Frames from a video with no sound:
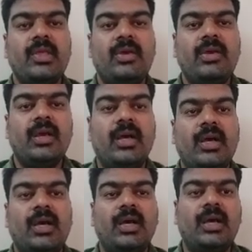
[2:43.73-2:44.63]

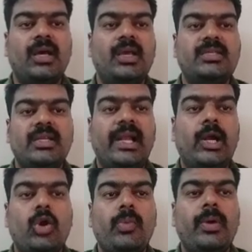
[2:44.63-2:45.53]
is an
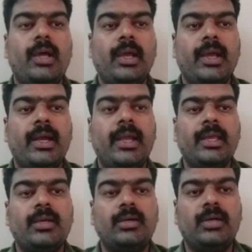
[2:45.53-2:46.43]

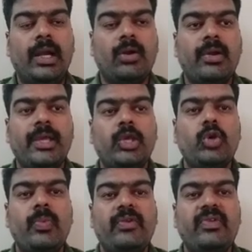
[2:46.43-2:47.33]
electronic
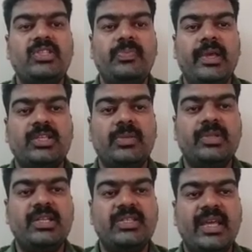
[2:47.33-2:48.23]
equipment which picks up the
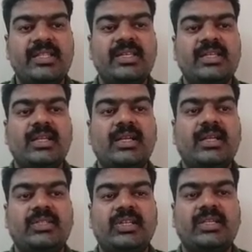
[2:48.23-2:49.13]
desired signal,
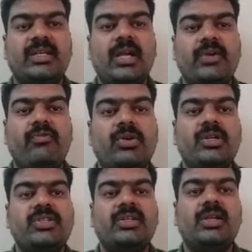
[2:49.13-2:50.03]
rejected unwanted
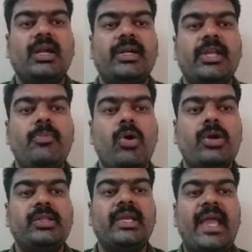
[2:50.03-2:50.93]
signal and
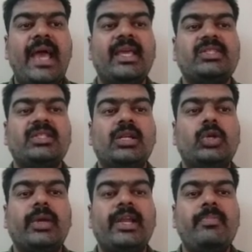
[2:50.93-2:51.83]
demodulated the carrier signal to
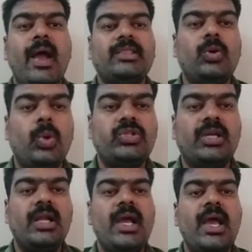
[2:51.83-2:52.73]
get back the original
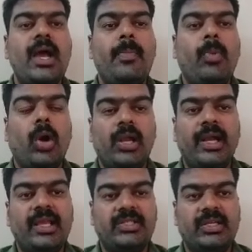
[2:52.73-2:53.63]

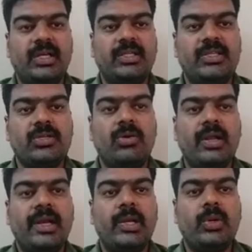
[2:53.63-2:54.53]
modulating signal. This is called a
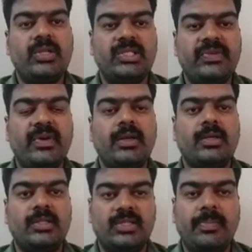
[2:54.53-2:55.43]
radio receiver.
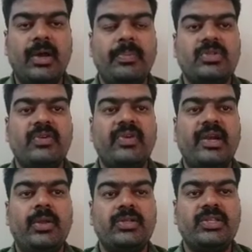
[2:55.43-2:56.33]
This is the purpose of a radio
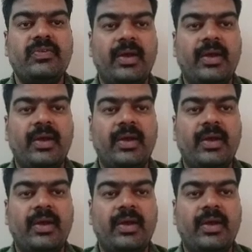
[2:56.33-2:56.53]
receiver.